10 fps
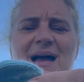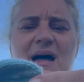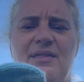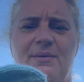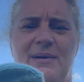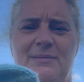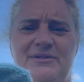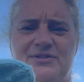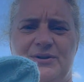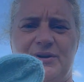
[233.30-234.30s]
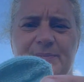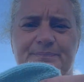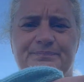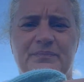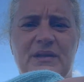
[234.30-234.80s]
other baby sock.
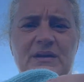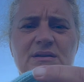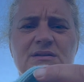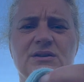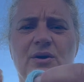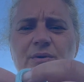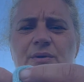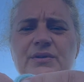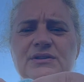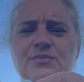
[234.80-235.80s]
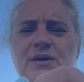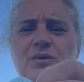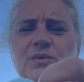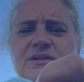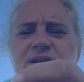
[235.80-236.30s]
So this one was